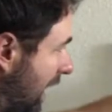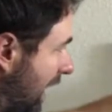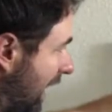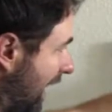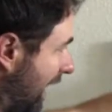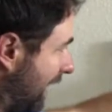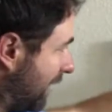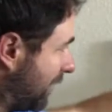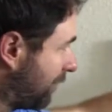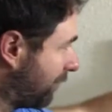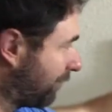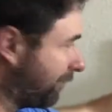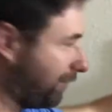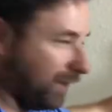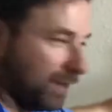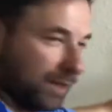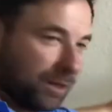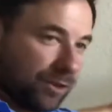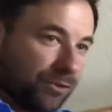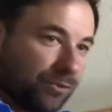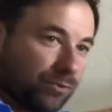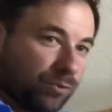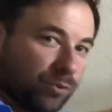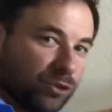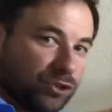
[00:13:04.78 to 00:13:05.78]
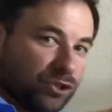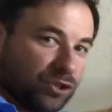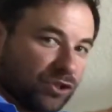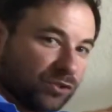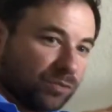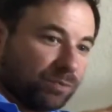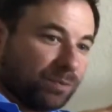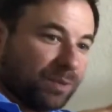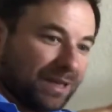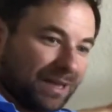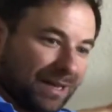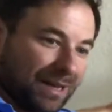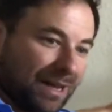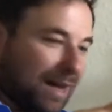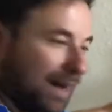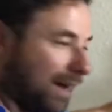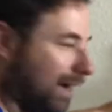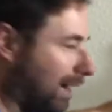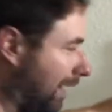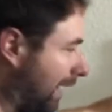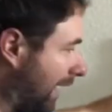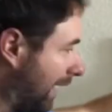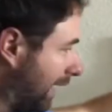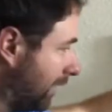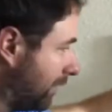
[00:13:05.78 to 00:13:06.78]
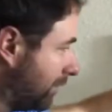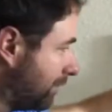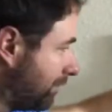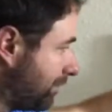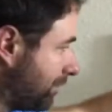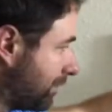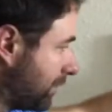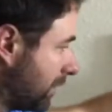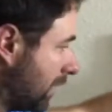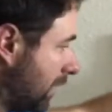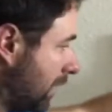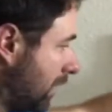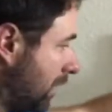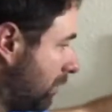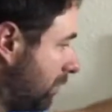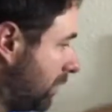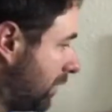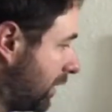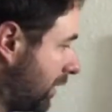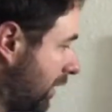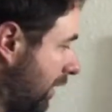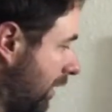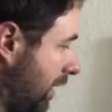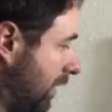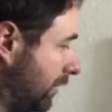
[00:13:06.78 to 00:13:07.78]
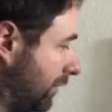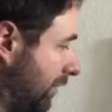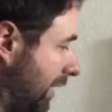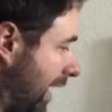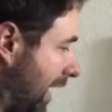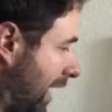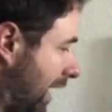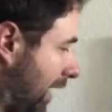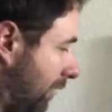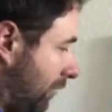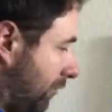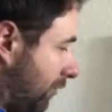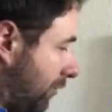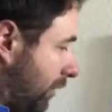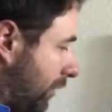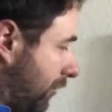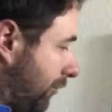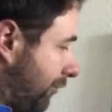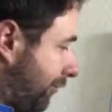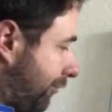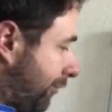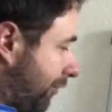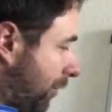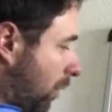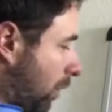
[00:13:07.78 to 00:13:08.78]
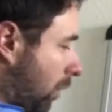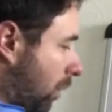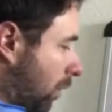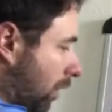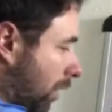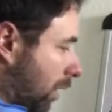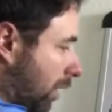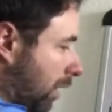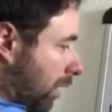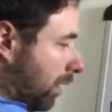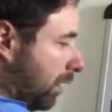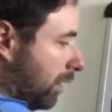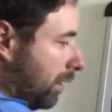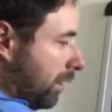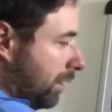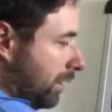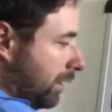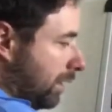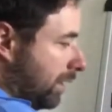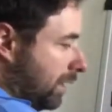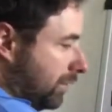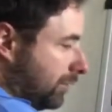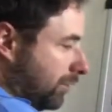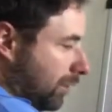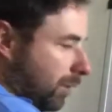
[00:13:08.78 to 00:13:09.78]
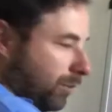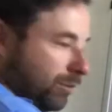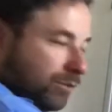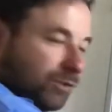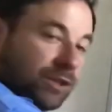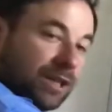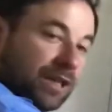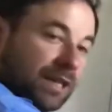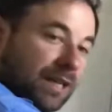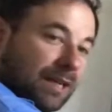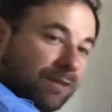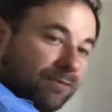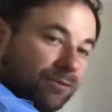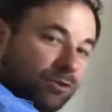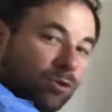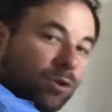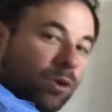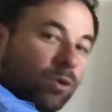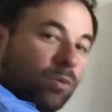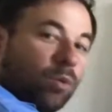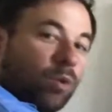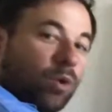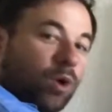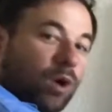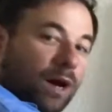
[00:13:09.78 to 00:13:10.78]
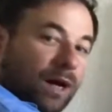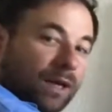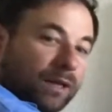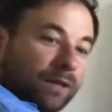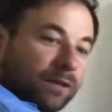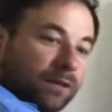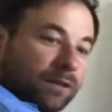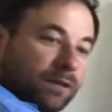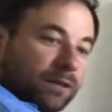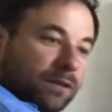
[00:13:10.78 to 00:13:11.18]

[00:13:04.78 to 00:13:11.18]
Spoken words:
I to the 5th would just be I. Because every 4 is always going to give you a 1.